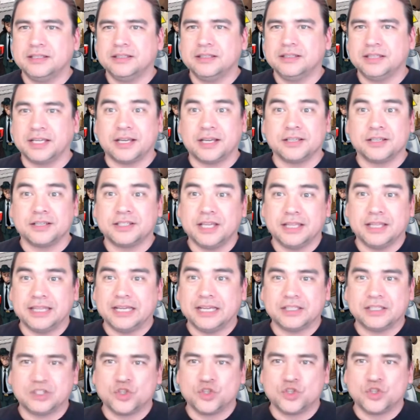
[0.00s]
I said,
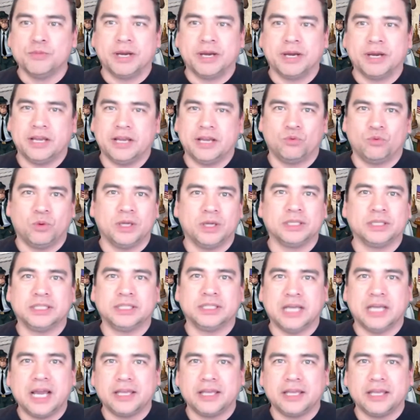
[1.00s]
you might have one
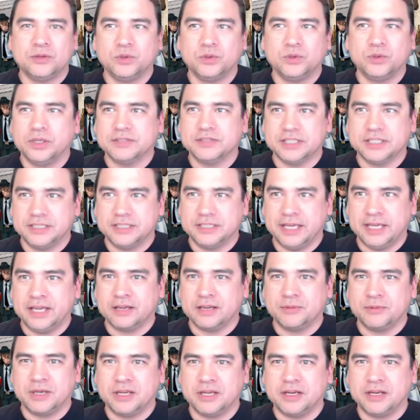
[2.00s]
guy who gives a dang
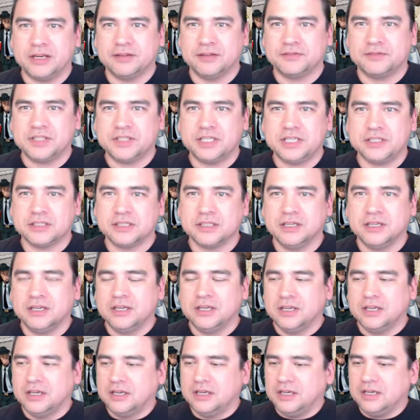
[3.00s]
about NFTs.
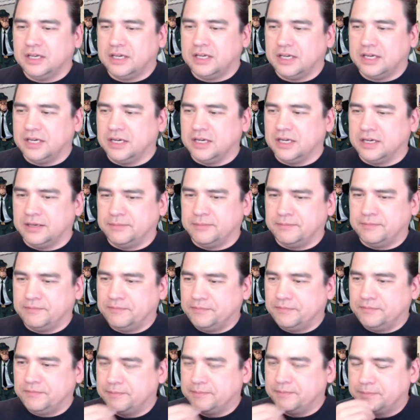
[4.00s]

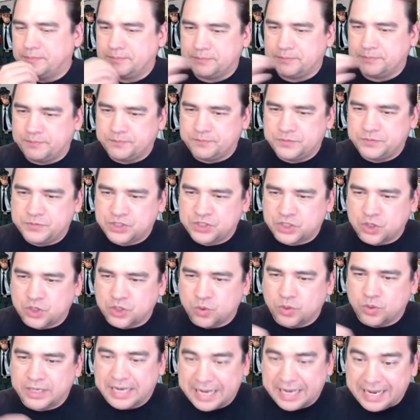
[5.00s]
So
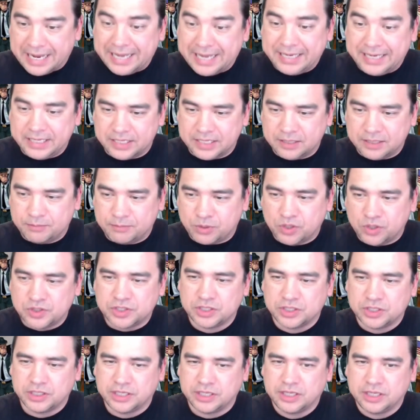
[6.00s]
what I did
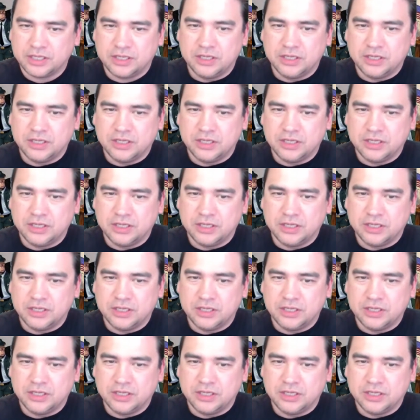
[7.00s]
personally